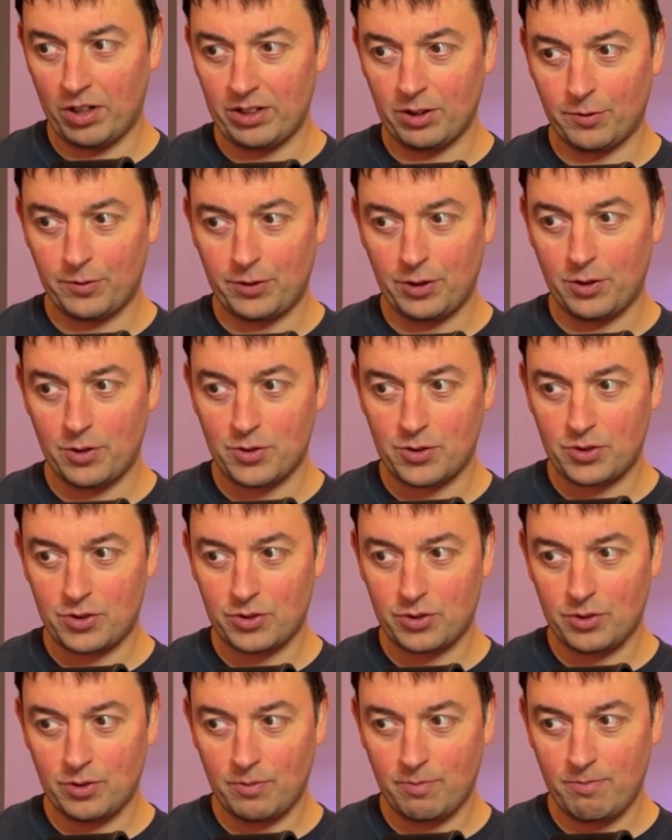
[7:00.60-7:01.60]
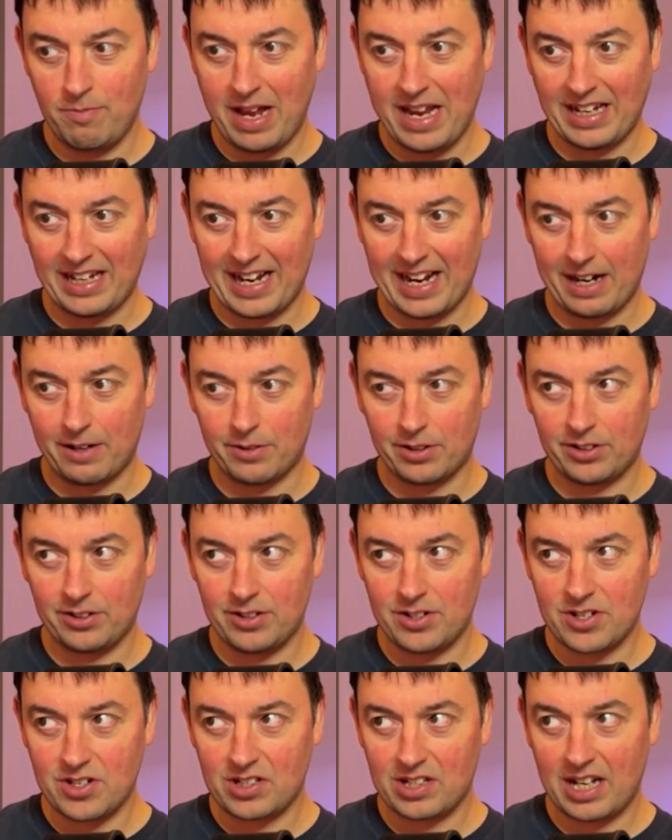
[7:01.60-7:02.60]
of those main
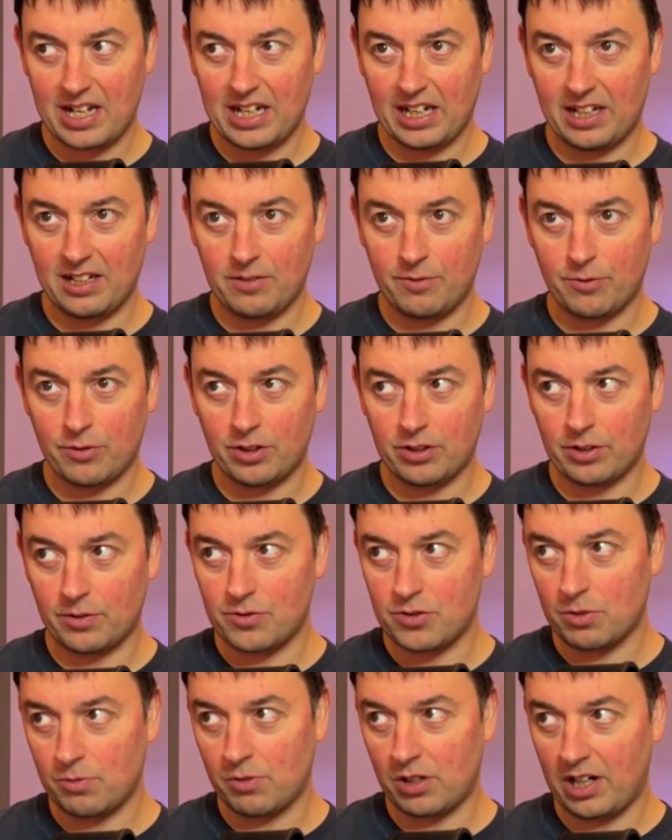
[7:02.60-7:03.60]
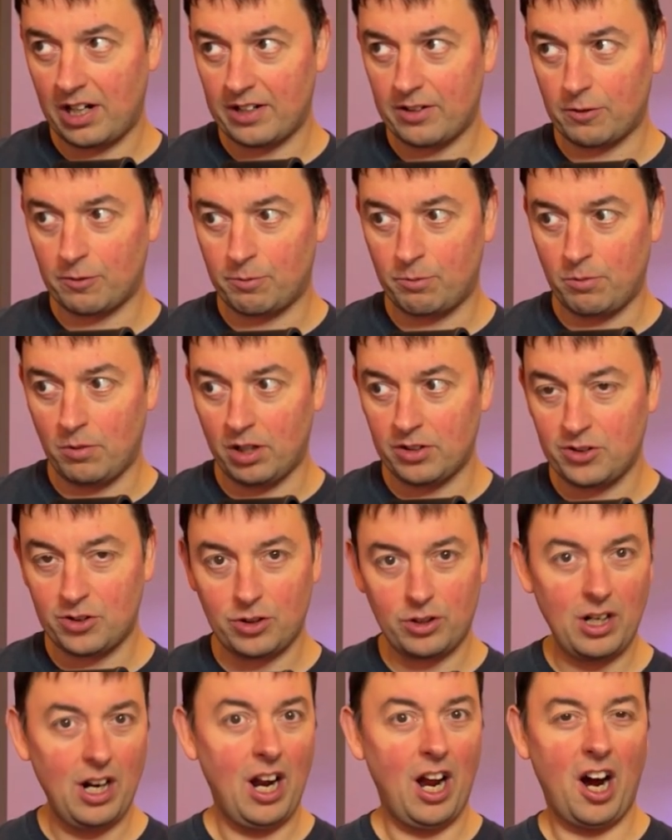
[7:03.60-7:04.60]
characters standing in front of some kind of
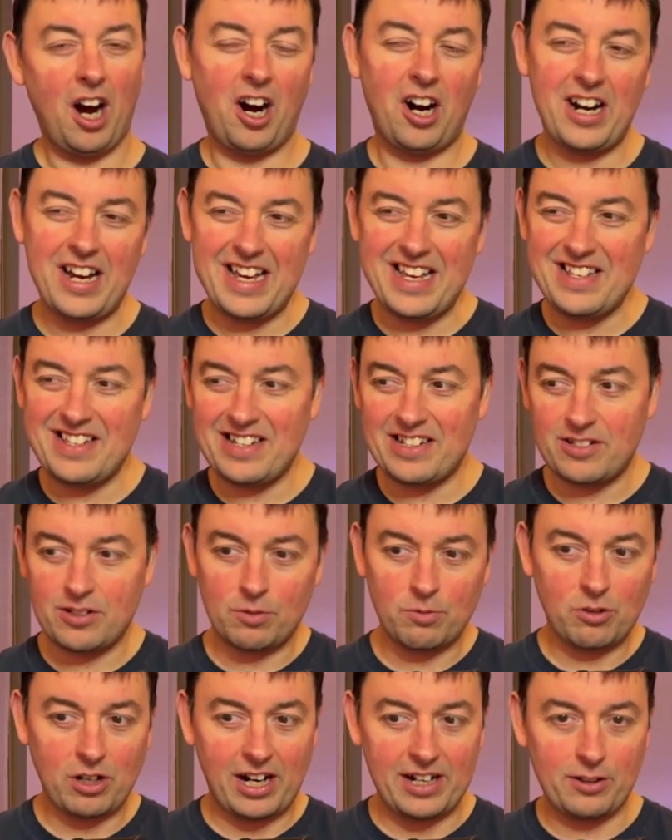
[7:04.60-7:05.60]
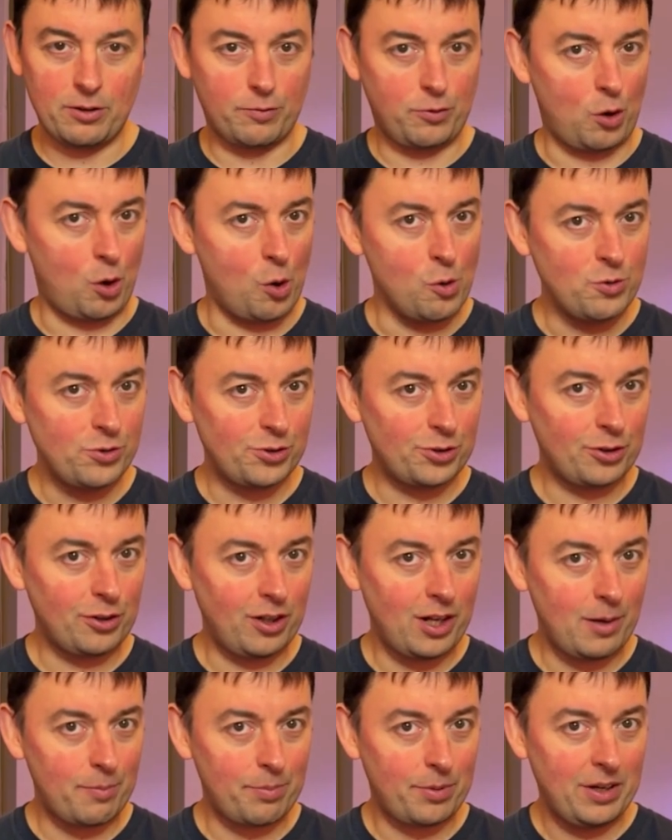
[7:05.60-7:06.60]
monster? Or is it some kind of host
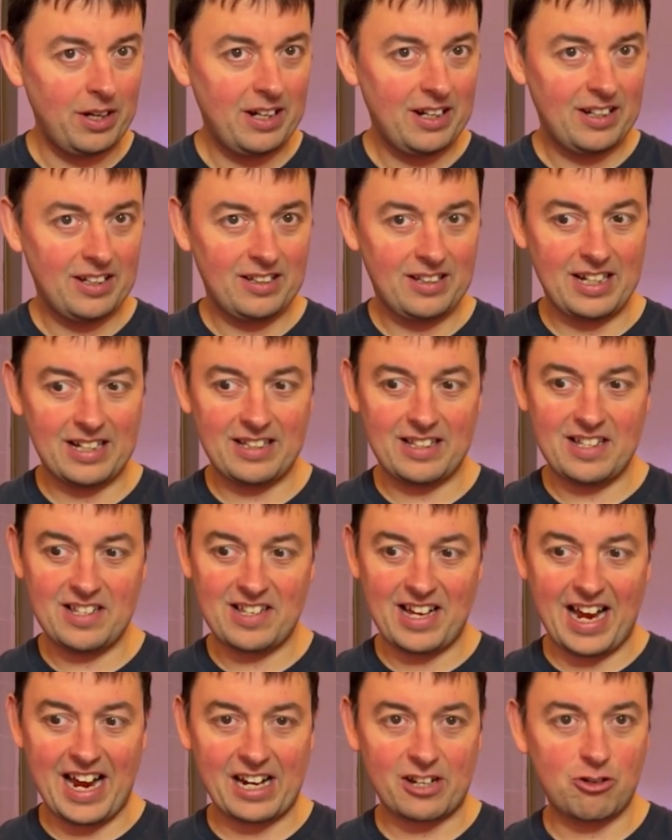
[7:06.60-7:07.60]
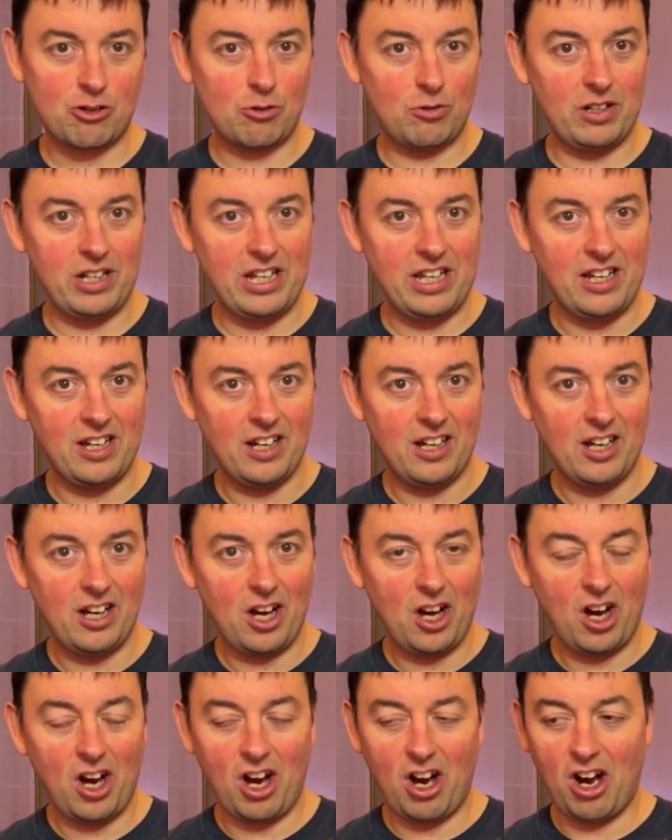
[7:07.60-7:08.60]
club that is actually
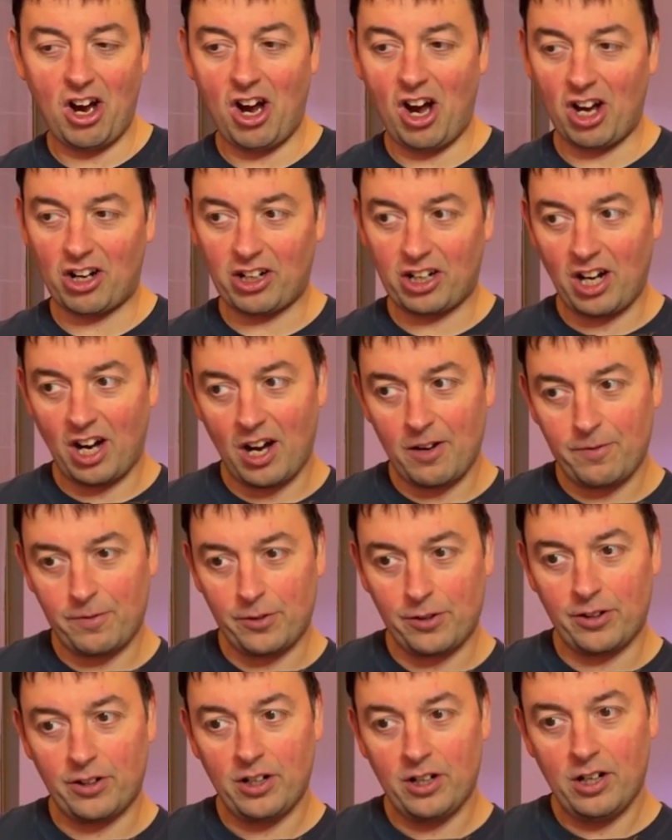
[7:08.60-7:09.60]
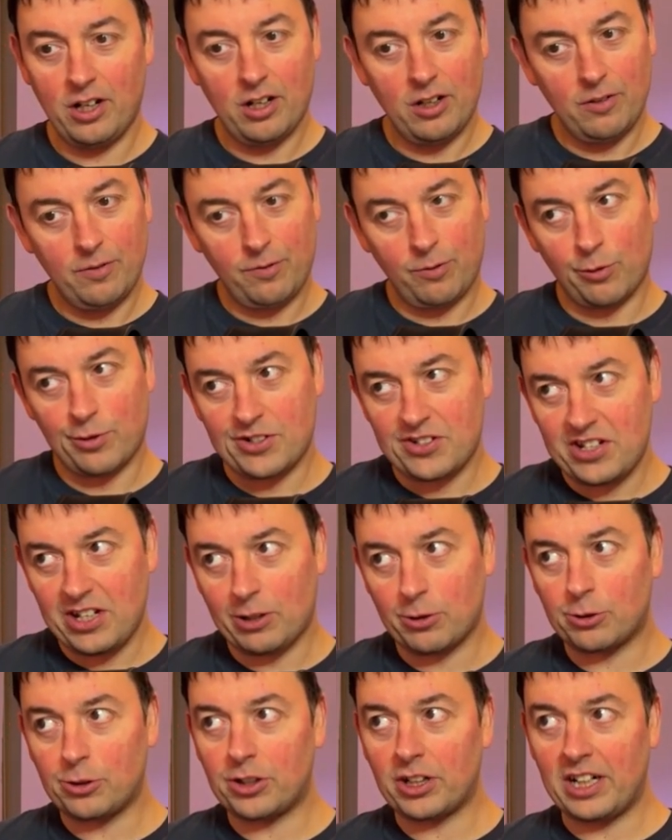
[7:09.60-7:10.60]
a cover for a
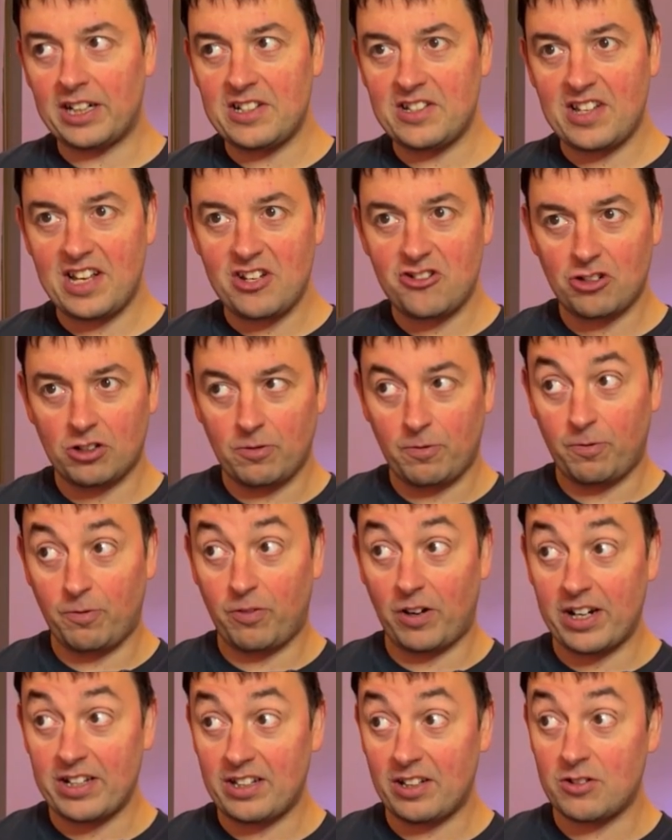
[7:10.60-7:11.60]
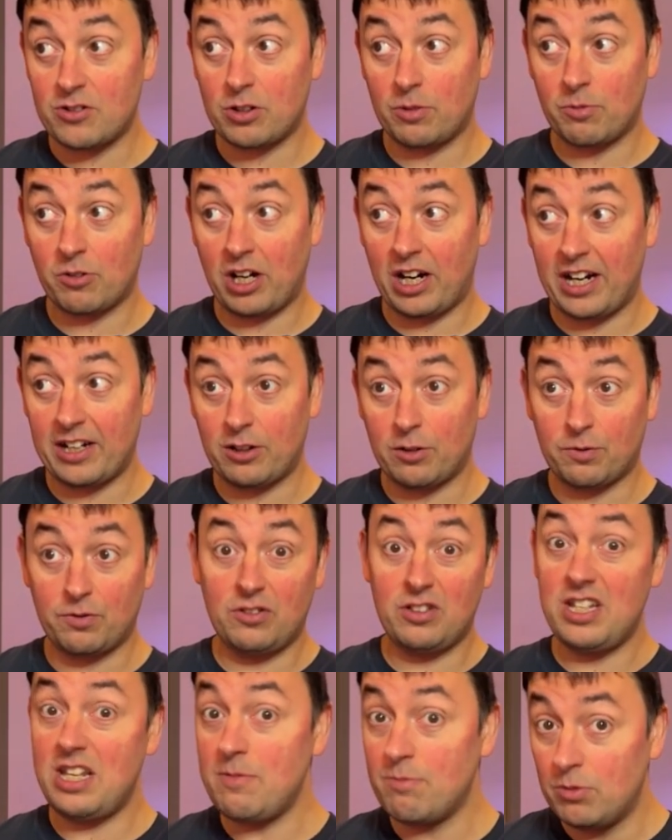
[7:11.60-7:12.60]
secret organization fighting some kind
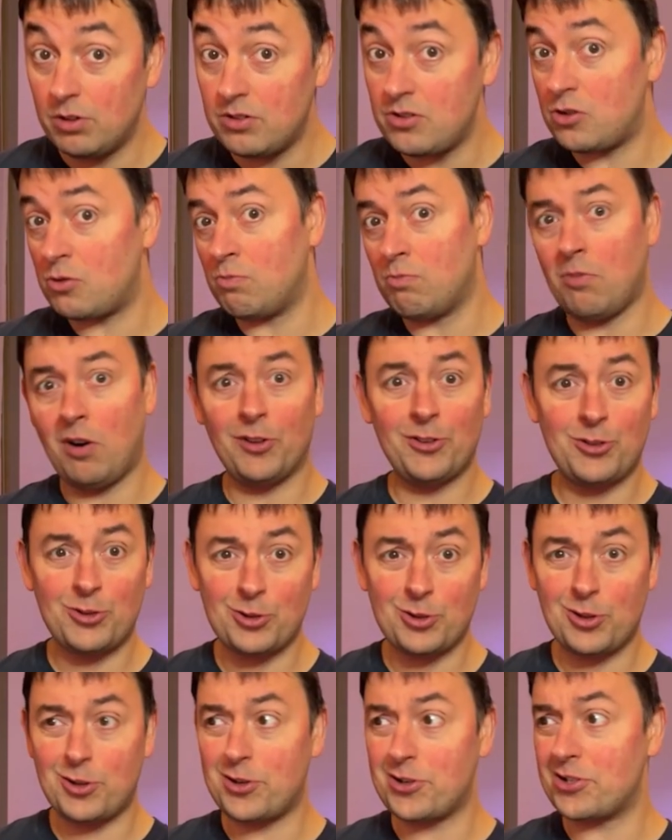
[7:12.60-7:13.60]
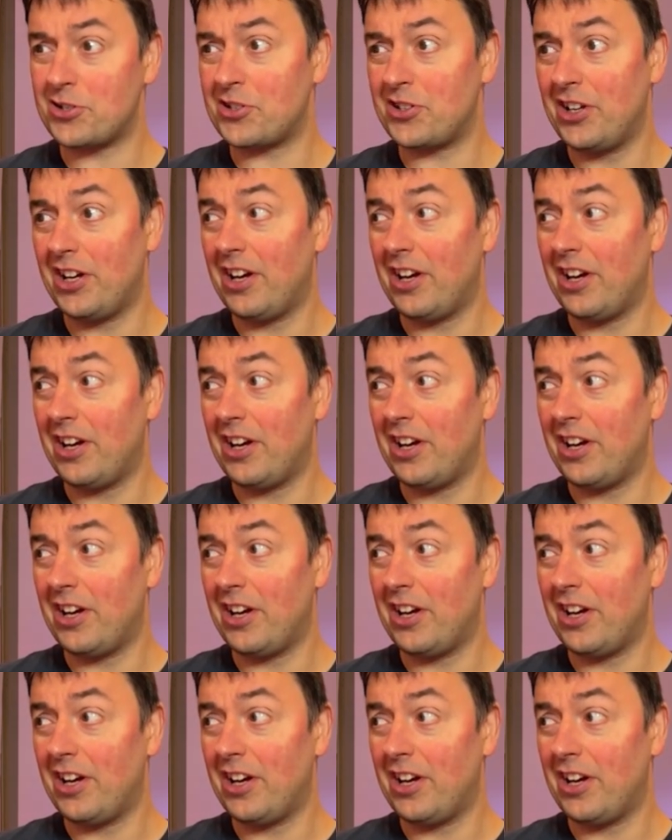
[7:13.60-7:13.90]
of demons, monsters,